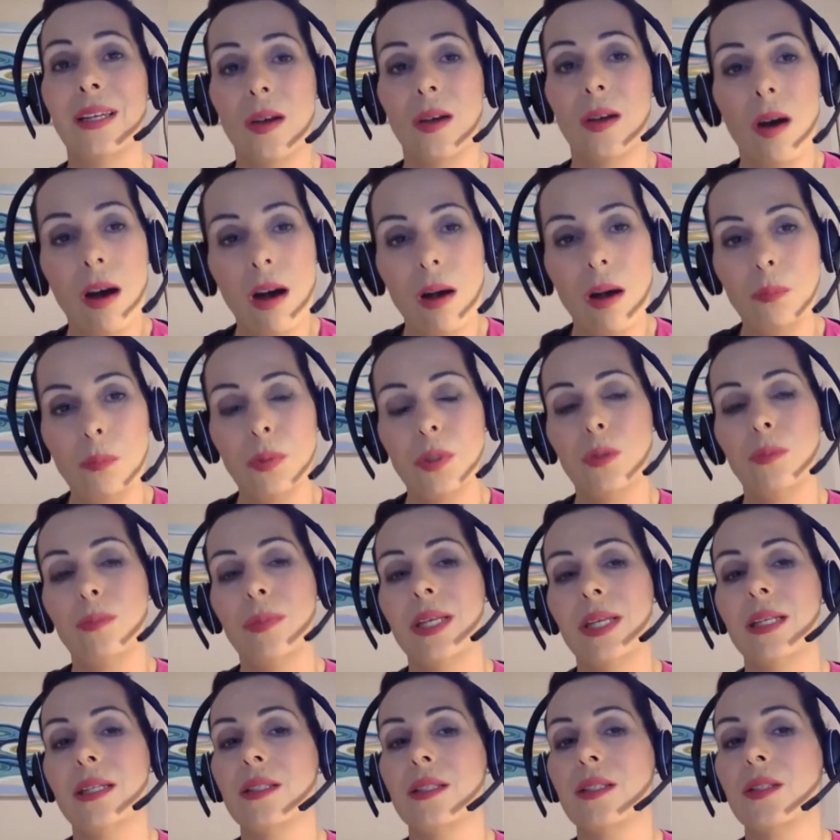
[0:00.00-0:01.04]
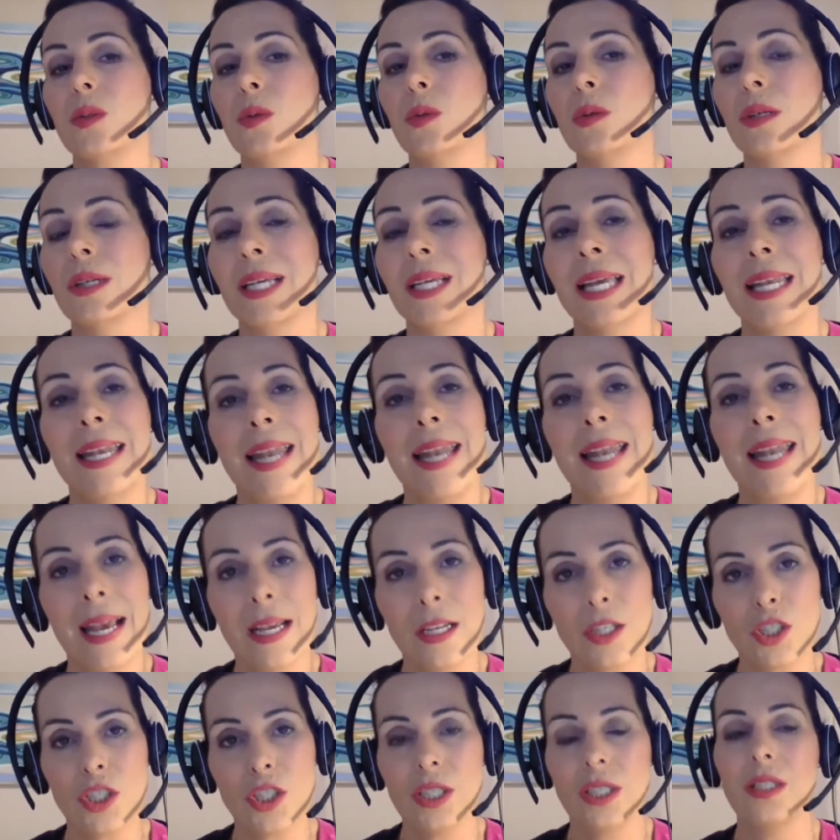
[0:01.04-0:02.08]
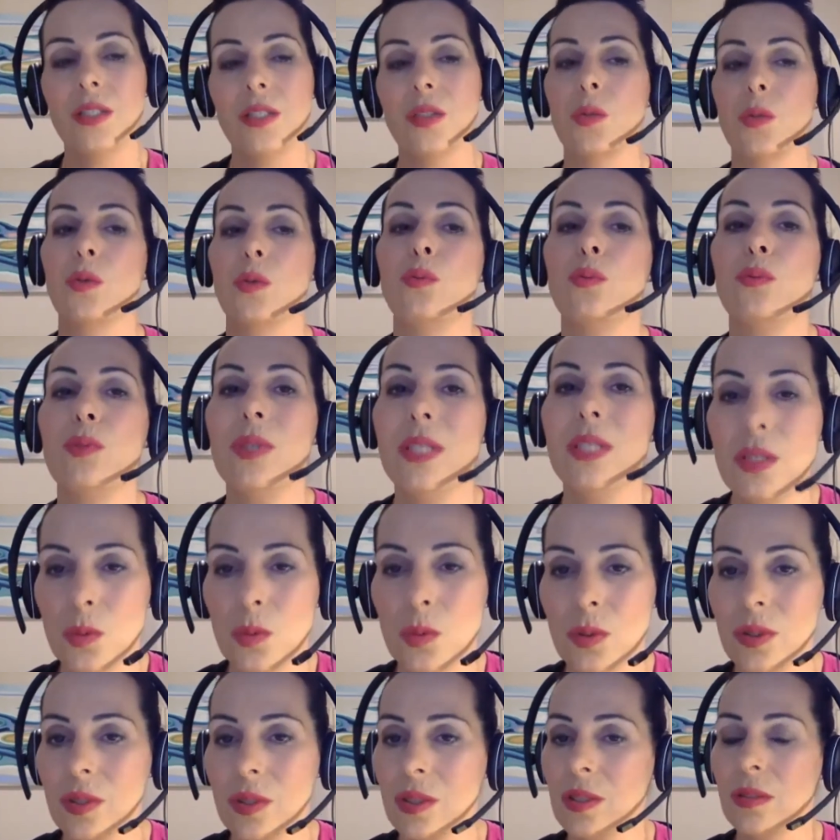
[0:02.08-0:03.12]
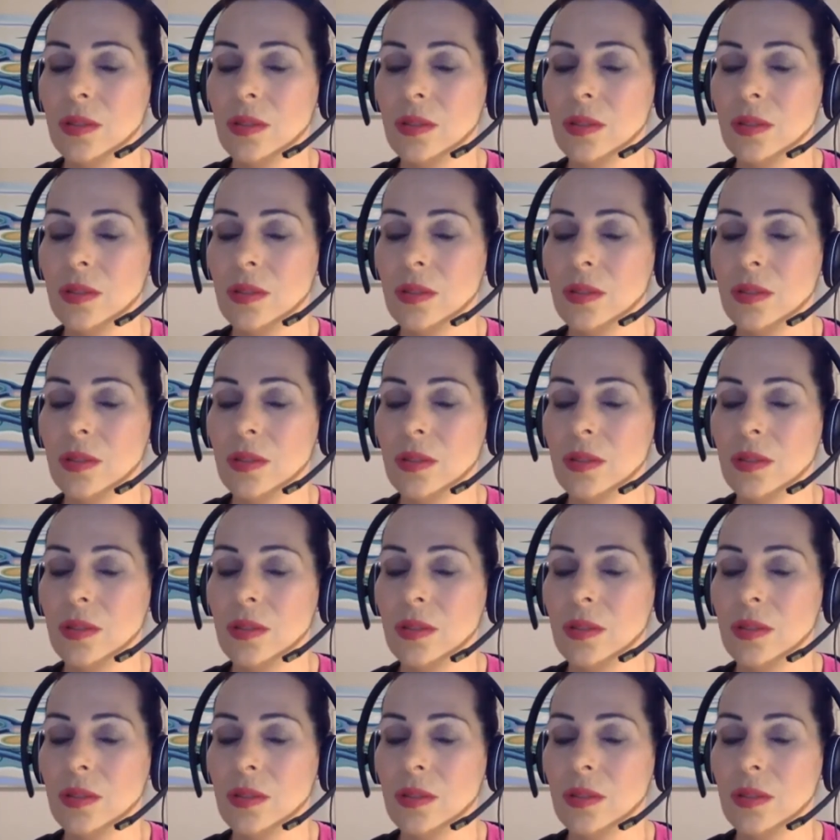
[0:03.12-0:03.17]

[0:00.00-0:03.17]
compliments or connections or resources or